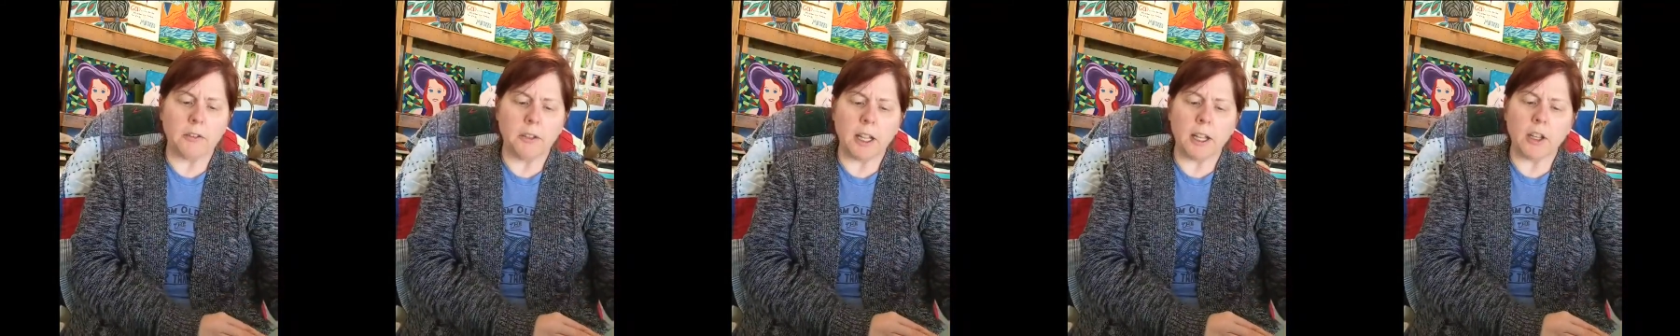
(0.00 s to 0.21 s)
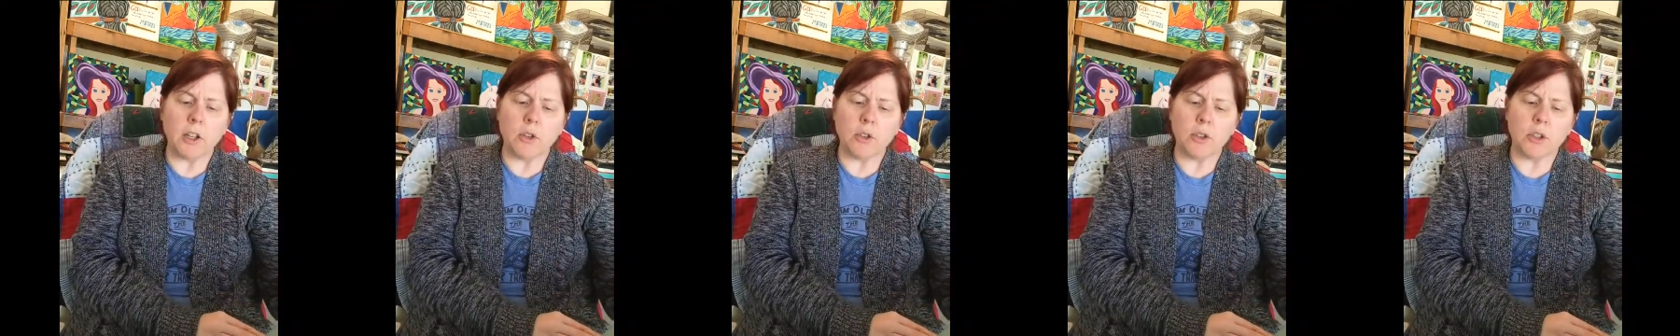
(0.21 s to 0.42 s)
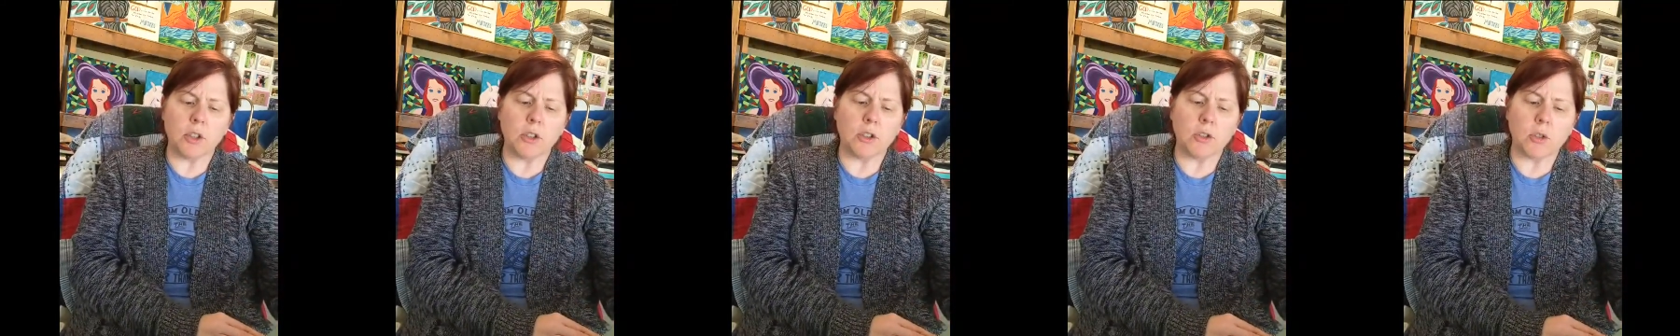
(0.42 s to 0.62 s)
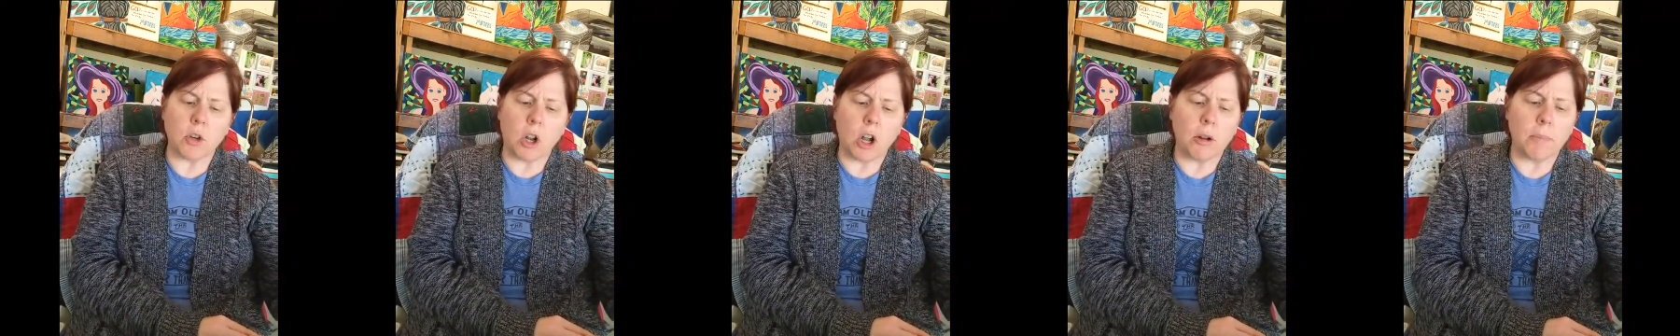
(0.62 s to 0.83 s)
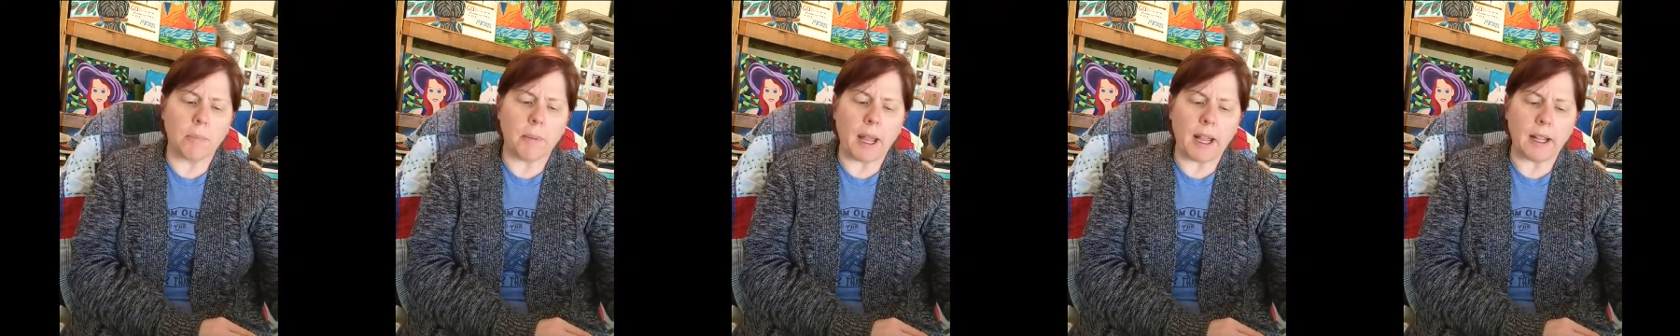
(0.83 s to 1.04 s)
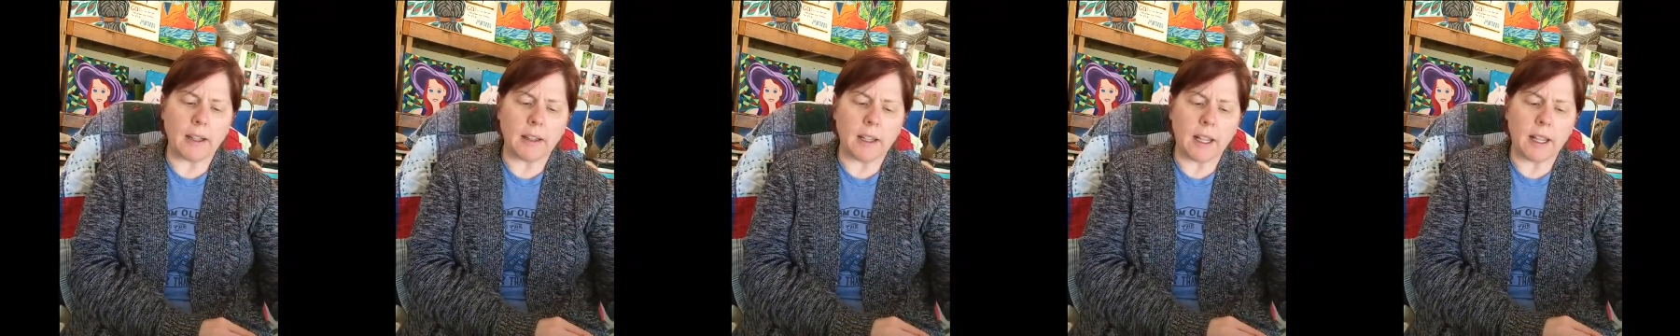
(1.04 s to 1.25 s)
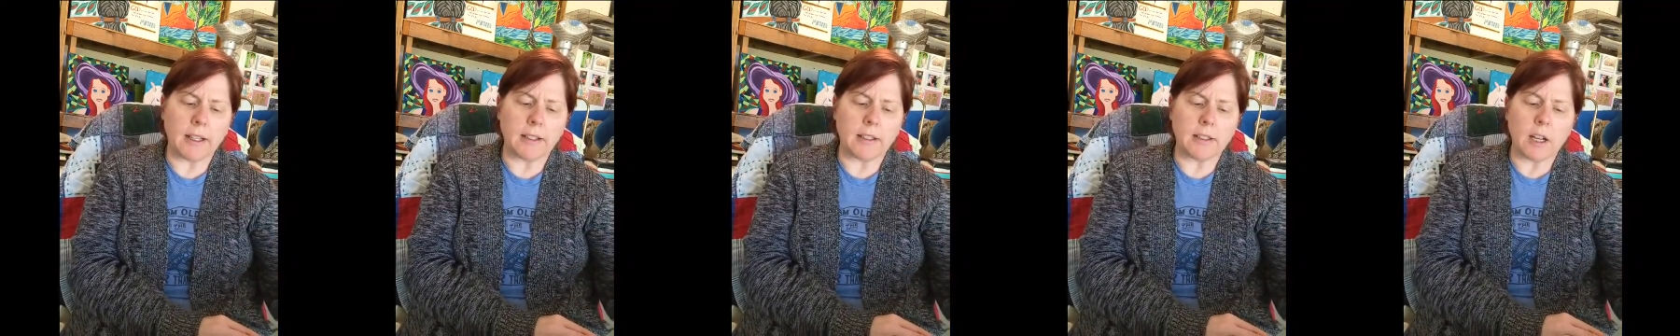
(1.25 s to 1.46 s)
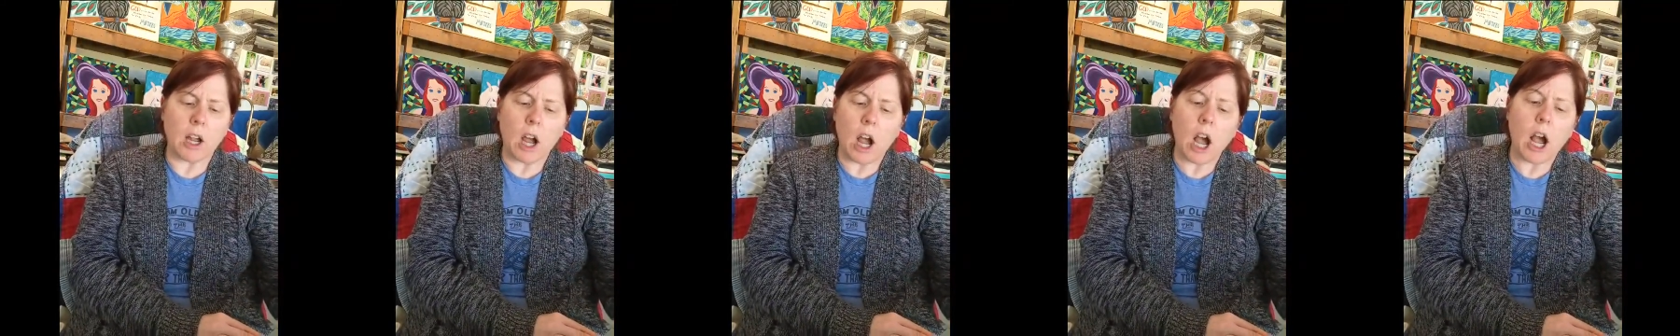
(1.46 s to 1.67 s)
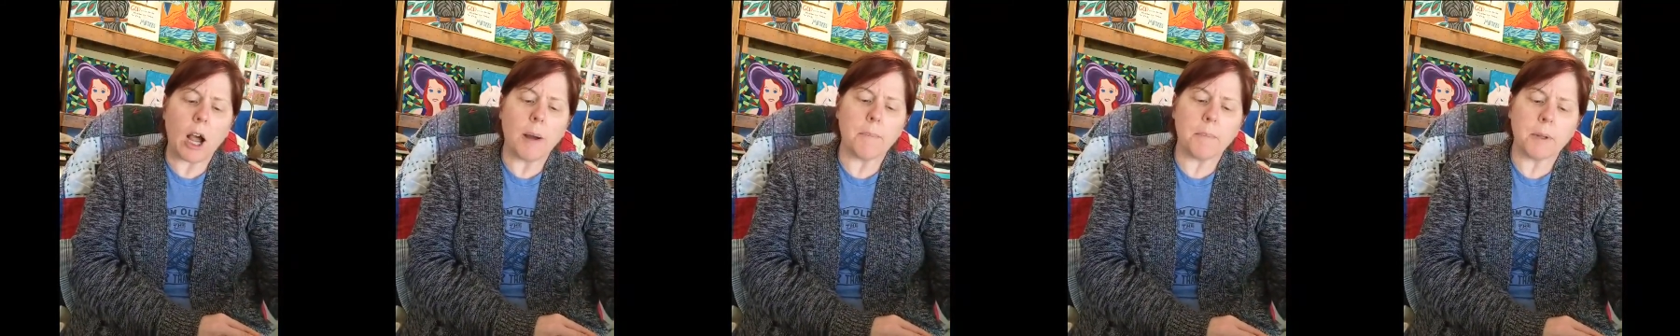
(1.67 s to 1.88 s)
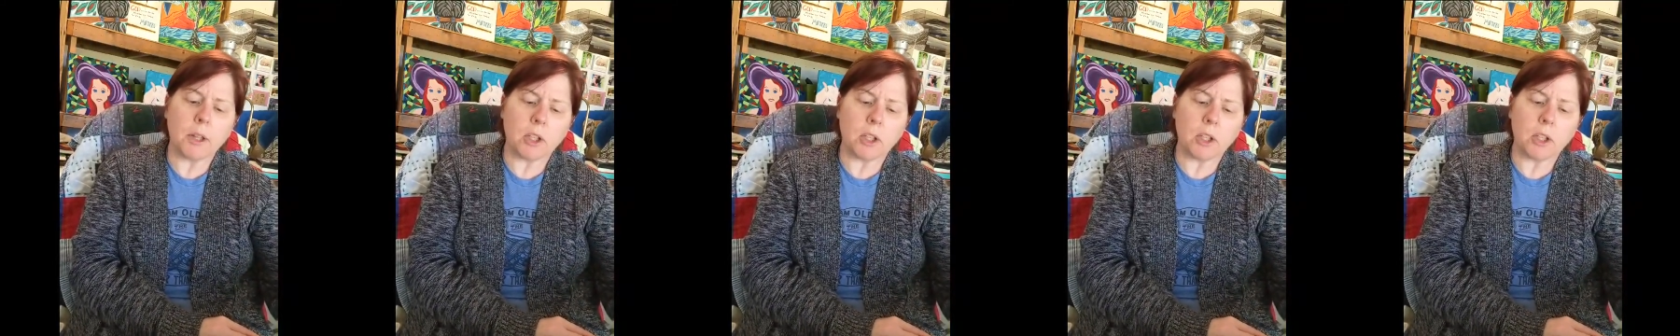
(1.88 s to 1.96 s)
They use their strong back legs to hop in